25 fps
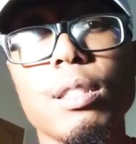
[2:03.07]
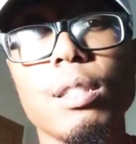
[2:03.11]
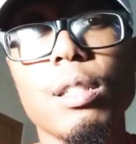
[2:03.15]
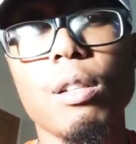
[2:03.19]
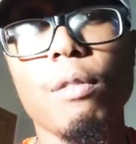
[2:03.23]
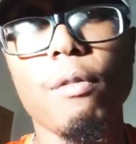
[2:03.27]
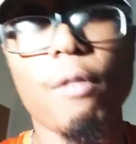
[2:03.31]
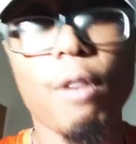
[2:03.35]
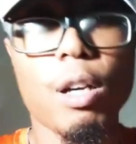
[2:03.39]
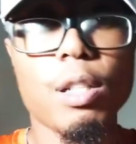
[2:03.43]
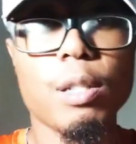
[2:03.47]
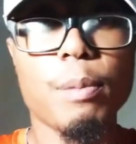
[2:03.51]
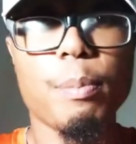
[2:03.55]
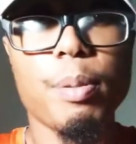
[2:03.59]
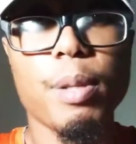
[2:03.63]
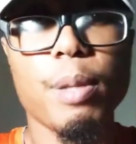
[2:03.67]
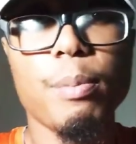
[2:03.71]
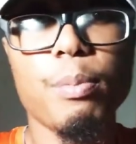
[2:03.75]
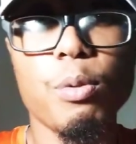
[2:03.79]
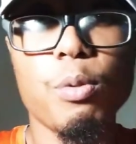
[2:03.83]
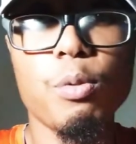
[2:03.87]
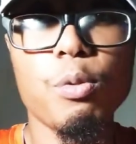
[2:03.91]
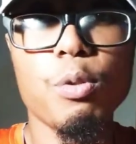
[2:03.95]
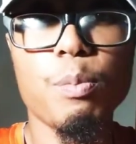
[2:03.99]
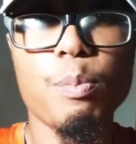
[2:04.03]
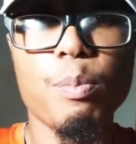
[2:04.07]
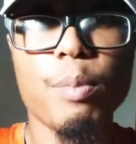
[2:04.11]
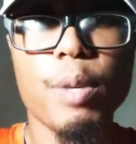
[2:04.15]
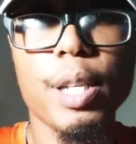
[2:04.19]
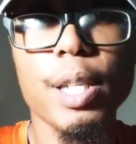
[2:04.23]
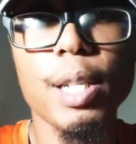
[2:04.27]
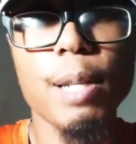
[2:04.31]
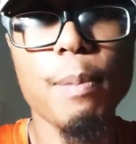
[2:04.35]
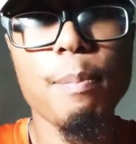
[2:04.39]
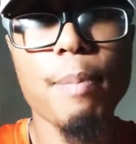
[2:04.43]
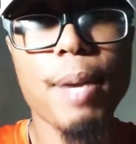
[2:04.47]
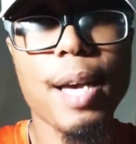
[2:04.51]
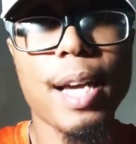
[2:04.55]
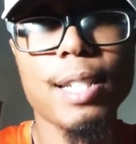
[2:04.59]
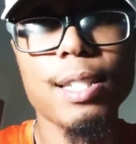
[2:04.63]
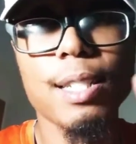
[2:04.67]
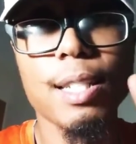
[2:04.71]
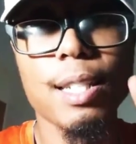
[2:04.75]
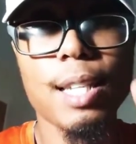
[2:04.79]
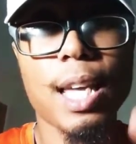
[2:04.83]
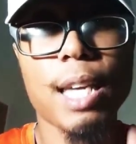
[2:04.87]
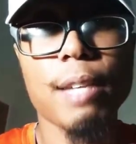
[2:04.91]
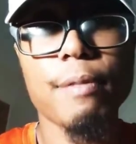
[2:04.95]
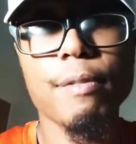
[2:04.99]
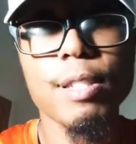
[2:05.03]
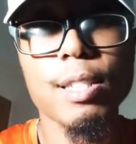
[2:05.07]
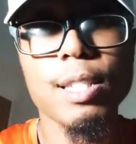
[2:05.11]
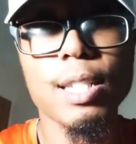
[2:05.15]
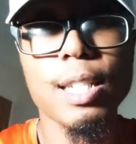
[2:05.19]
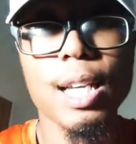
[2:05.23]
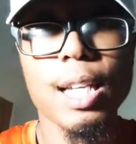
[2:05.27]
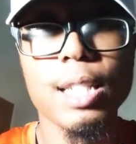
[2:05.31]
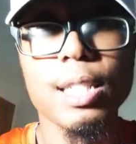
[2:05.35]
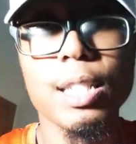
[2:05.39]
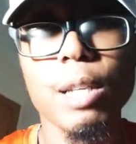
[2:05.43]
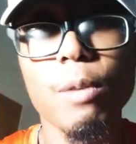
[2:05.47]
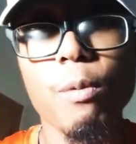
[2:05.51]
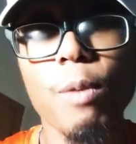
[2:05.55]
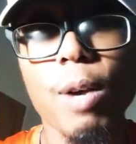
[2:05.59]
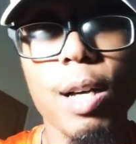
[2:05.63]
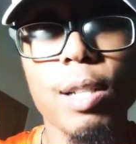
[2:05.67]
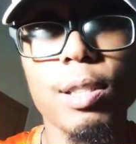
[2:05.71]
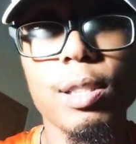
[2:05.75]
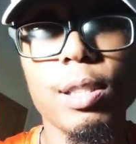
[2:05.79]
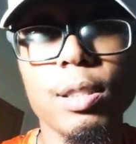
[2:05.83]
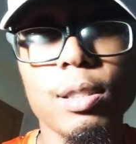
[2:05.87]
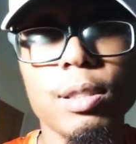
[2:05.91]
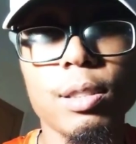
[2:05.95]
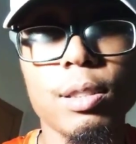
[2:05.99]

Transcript: of all the people who's bringing it back to life is Deontay Wilder?